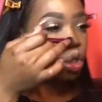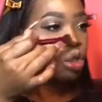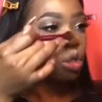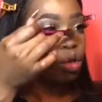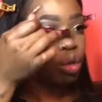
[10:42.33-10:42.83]

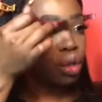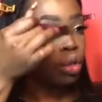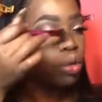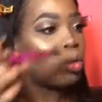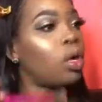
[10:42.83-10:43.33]
Down a
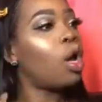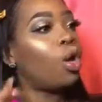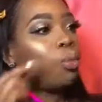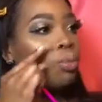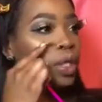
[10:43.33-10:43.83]
little
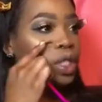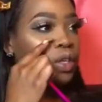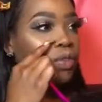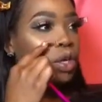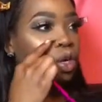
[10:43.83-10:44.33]
bridge
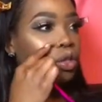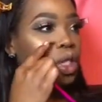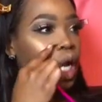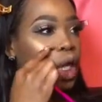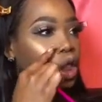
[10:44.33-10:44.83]
of the nose
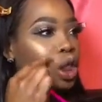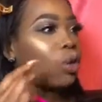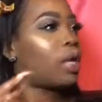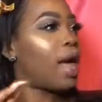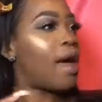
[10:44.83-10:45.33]
that I
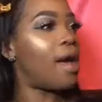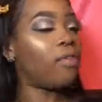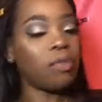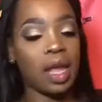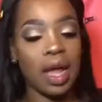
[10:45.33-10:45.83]
don't have,
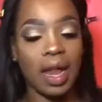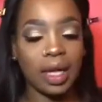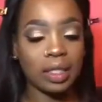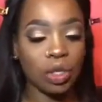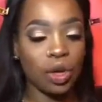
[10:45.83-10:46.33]
that I
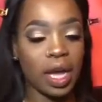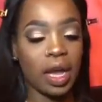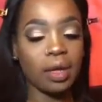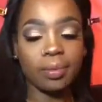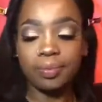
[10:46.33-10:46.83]
like to
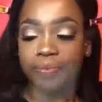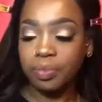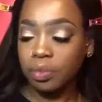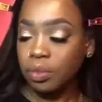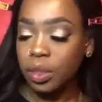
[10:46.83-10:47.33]
create.
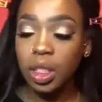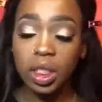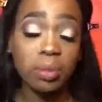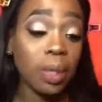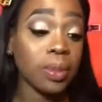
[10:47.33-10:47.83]

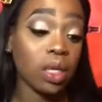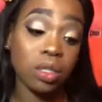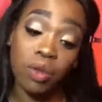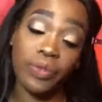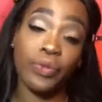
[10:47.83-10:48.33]
Sometimes
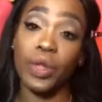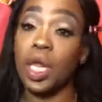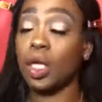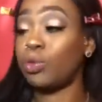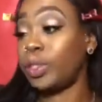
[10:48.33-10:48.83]
also, if you feel
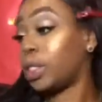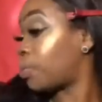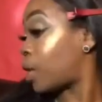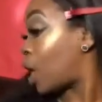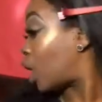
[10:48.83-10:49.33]
like you just
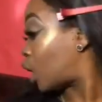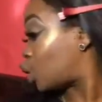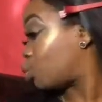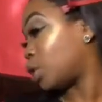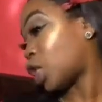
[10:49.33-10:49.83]
apply like
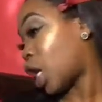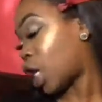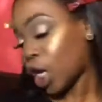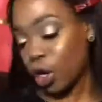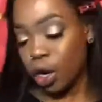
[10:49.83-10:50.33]
too much
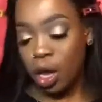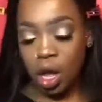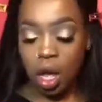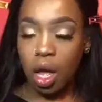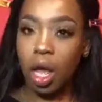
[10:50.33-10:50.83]
highlighter
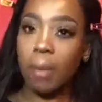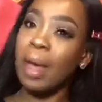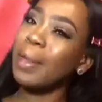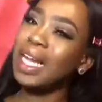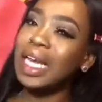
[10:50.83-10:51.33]
and you
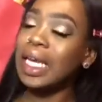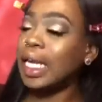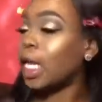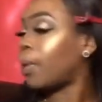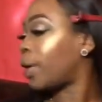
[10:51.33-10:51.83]
might be looking a
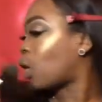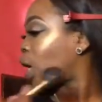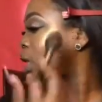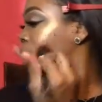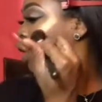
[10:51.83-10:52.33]
little bit
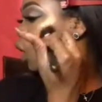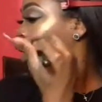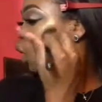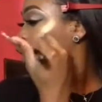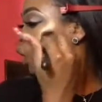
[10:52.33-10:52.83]
crazy,
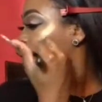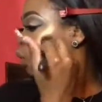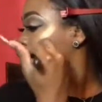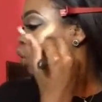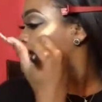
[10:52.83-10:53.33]
you can
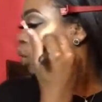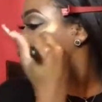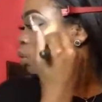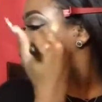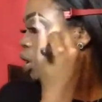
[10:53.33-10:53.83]
always go
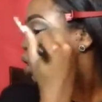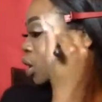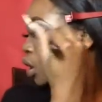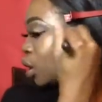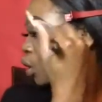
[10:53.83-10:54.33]
in with just a
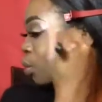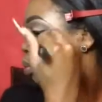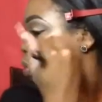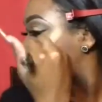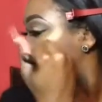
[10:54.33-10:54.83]
little
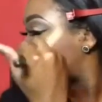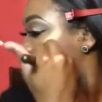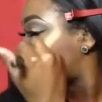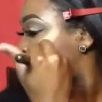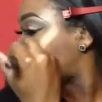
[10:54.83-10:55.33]
more
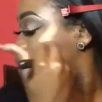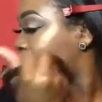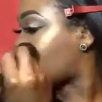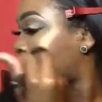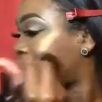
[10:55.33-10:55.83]
blush on top of